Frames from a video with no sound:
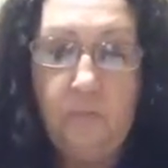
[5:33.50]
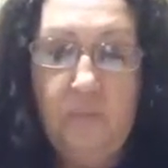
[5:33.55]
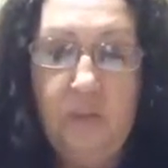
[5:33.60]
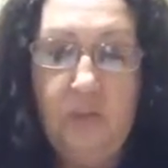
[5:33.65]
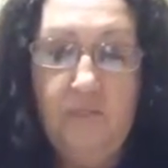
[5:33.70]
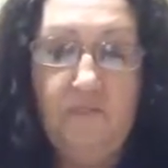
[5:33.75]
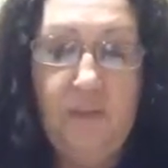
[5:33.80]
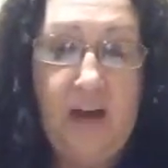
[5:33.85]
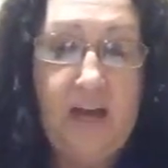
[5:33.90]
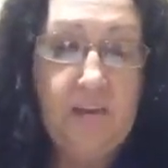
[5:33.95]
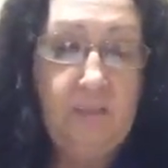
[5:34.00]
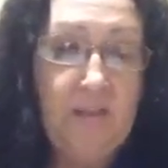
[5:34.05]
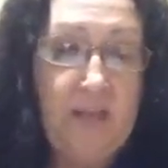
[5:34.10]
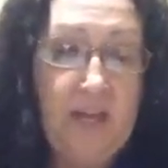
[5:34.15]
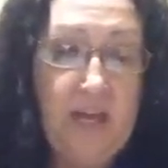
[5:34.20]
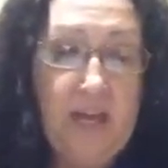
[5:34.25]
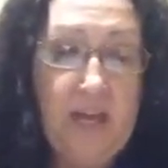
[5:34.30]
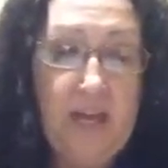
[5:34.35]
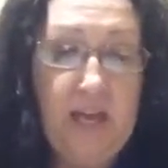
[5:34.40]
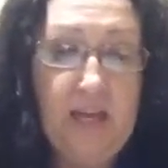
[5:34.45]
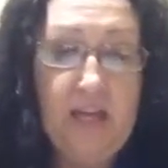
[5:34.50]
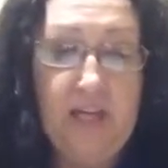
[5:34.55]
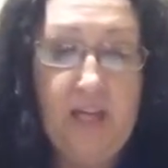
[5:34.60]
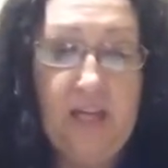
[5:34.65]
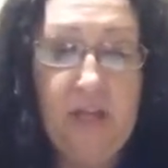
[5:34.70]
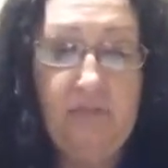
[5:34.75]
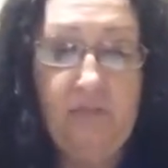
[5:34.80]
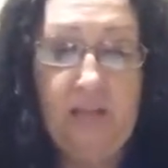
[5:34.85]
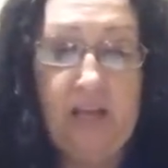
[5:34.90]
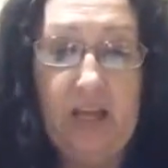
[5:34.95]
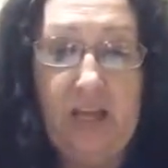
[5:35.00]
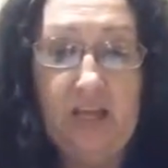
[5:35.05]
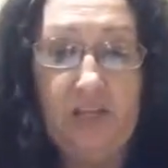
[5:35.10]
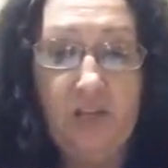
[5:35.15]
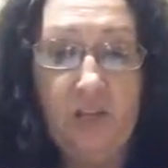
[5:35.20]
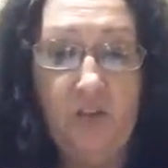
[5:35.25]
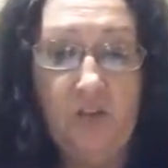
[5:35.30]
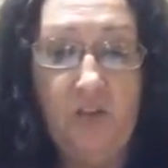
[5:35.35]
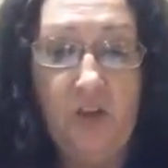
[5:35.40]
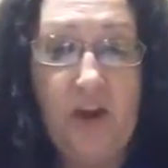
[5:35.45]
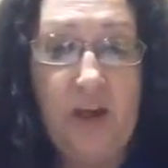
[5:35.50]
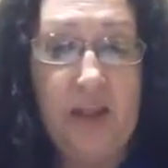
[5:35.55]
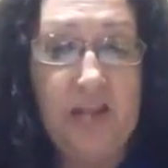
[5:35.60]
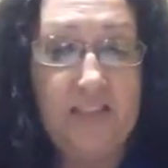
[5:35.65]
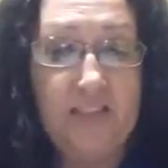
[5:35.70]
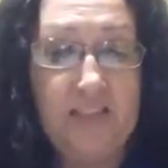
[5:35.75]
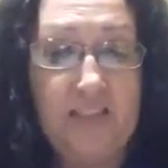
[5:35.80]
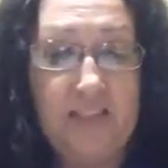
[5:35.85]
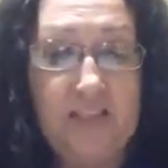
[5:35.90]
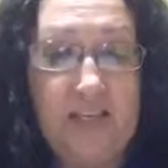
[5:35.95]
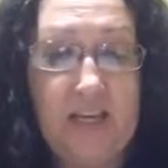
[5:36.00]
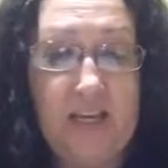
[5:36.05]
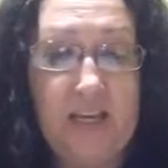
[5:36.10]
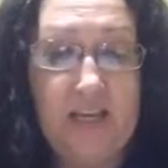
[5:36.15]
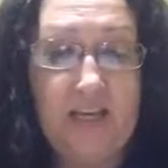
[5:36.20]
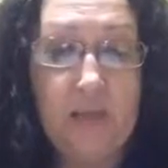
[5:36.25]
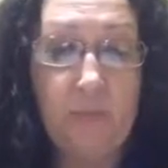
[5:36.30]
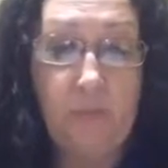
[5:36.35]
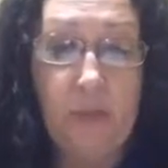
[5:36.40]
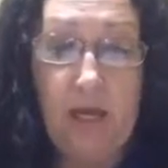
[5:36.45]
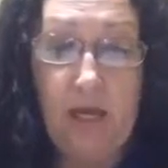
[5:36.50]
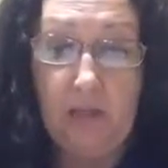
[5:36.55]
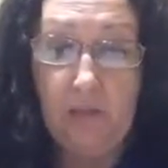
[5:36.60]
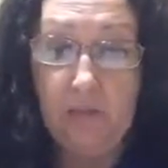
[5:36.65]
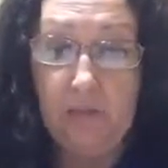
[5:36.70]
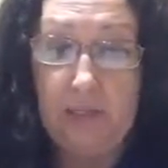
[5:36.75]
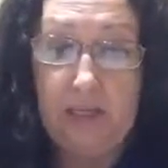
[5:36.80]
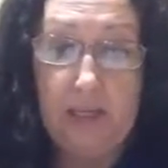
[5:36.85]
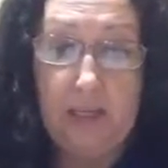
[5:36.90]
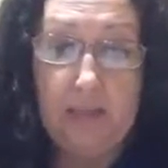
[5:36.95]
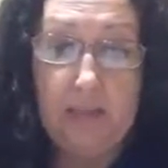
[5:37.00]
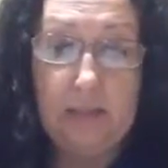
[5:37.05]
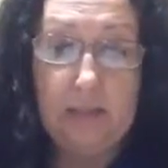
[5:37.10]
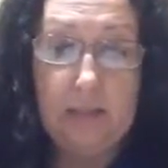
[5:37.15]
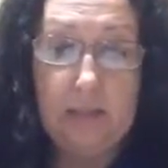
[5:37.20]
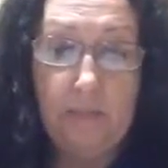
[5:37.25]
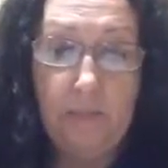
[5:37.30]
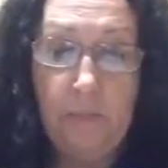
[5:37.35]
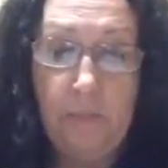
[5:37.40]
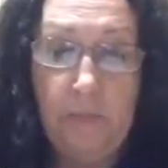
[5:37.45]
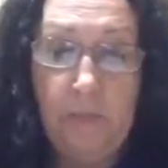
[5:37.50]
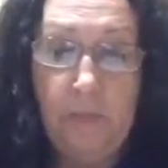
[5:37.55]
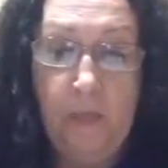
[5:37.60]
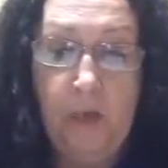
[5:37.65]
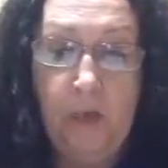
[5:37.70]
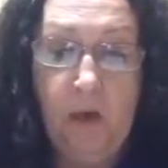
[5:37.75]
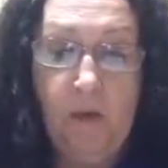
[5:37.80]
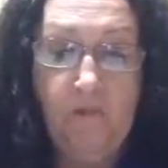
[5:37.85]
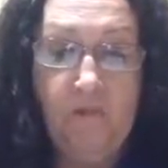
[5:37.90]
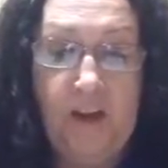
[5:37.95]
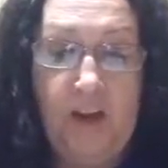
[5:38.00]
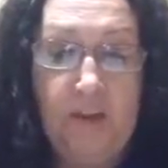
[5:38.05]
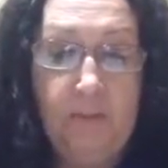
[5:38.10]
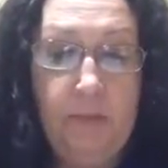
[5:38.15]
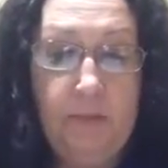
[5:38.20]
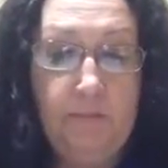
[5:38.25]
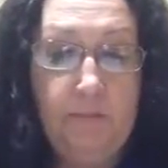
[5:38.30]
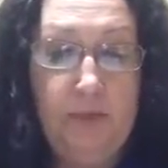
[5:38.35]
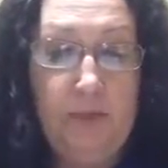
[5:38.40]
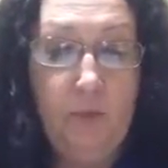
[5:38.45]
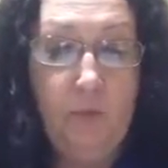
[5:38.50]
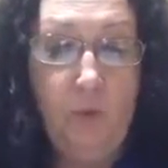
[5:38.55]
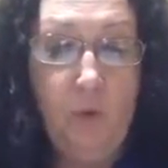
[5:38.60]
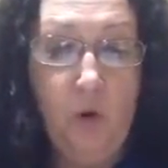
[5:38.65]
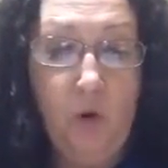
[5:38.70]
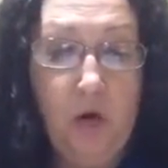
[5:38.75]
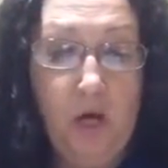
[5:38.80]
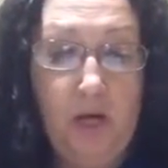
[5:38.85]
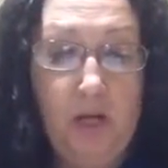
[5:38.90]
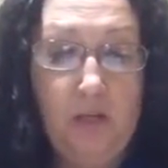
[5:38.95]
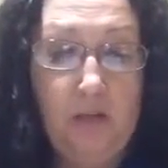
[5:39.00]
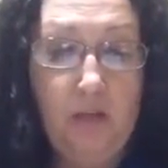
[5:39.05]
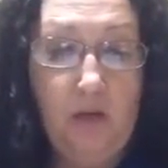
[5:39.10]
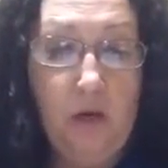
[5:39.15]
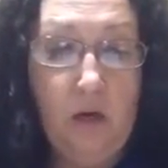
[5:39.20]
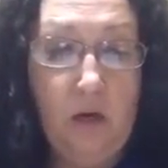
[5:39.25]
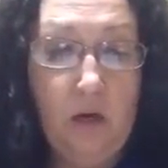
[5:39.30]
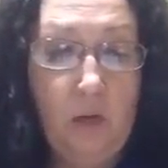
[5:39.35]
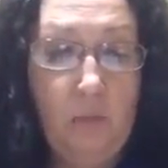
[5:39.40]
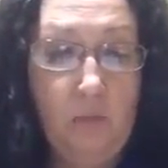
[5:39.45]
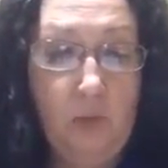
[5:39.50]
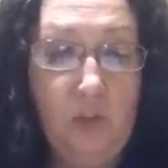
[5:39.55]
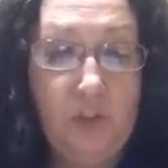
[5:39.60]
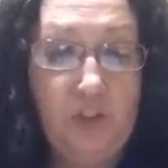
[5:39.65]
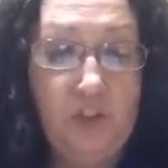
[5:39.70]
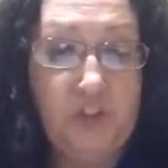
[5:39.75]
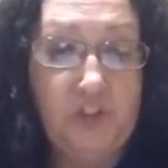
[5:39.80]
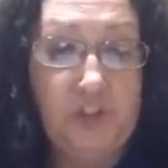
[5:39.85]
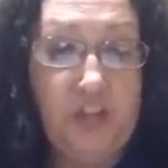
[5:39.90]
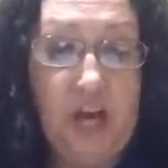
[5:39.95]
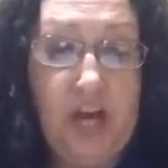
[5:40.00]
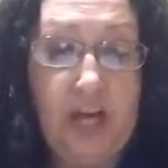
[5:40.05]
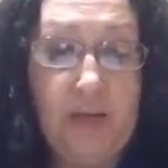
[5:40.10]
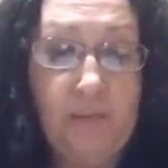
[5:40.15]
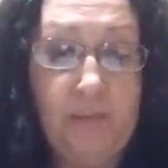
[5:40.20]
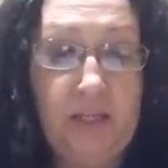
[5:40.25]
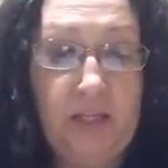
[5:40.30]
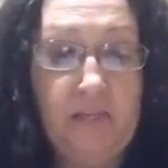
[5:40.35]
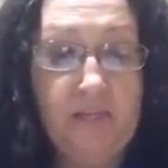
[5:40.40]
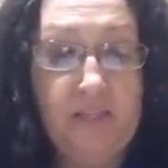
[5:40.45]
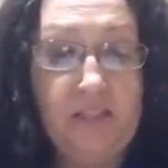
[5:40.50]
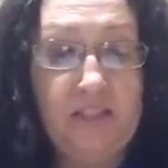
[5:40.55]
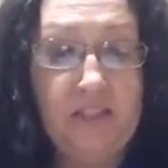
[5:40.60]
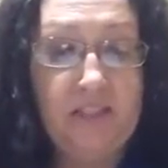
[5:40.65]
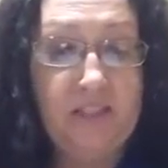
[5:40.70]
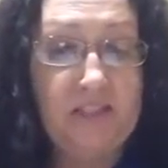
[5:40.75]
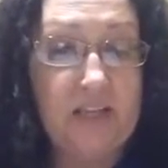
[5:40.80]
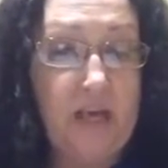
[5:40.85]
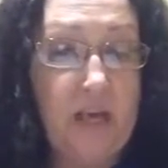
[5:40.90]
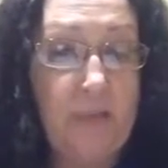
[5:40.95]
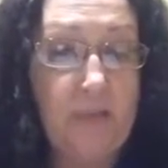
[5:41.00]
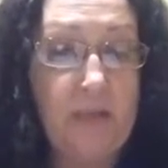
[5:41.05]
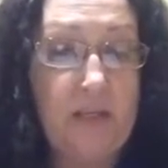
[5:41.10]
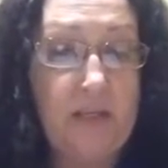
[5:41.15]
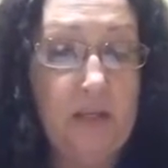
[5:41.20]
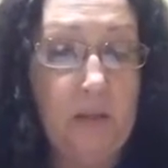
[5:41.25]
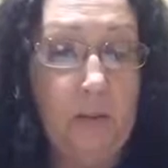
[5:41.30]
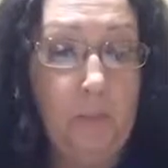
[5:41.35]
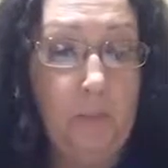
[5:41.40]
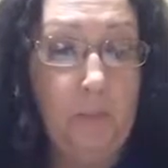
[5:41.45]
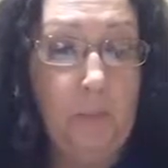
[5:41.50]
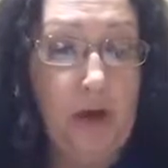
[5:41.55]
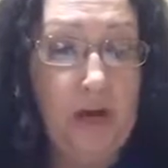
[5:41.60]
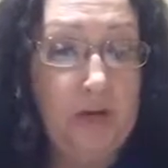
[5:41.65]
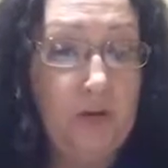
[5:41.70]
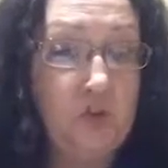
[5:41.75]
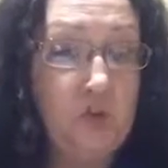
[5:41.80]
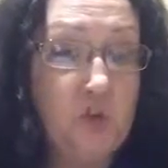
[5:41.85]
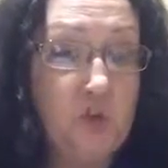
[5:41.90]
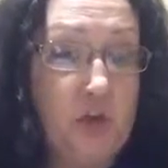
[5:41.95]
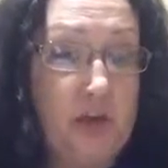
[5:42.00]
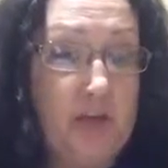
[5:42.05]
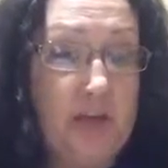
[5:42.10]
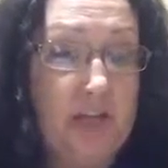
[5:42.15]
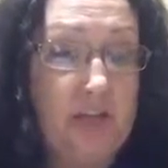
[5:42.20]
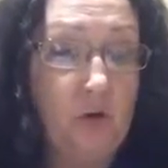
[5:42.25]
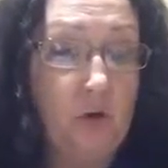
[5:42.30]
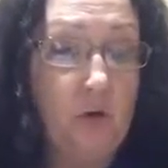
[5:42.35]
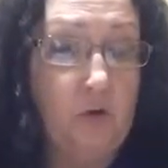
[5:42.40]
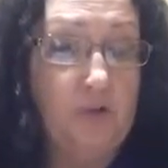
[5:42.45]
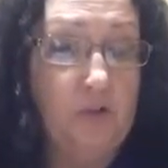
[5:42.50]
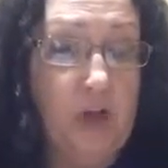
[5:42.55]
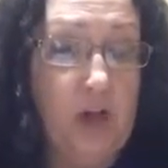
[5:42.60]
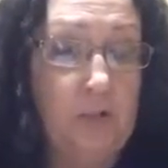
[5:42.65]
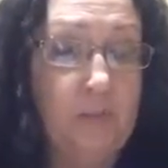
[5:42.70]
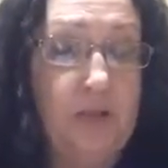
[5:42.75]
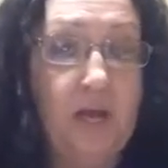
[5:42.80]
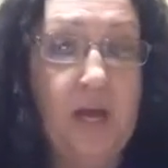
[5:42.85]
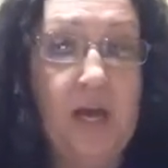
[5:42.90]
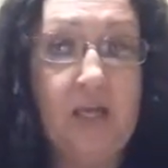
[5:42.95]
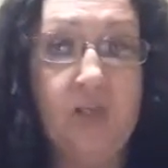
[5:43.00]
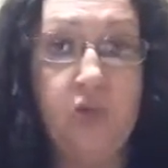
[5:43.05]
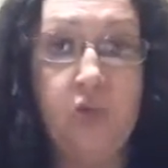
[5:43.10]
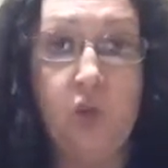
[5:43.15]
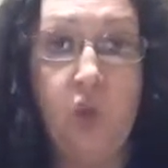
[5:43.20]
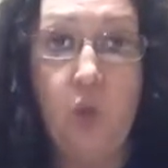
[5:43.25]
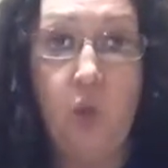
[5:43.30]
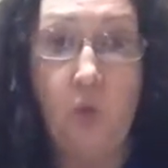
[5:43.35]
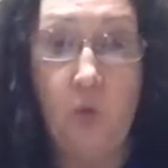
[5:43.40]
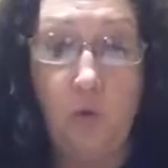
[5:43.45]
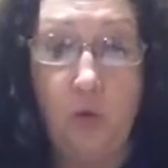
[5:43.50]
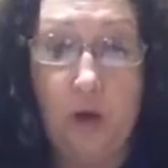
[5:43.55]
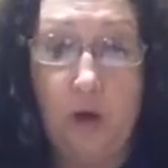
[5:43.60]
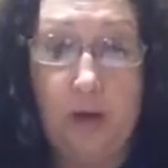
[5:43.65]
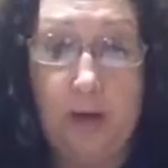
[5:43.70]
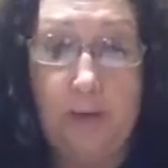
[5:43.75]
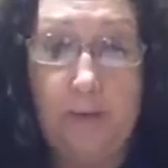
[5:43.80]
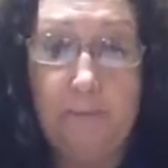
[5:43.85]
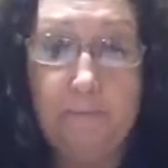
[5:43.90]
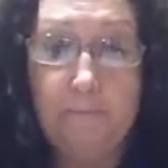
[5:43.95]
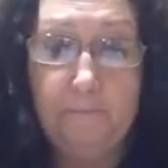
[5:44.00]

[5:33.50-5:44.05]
Vitamin A, if it has on there acetate and palmitate. Vitamin B1, which is thiamine, if it says thiamine monotrate or thiamine hydrochloride.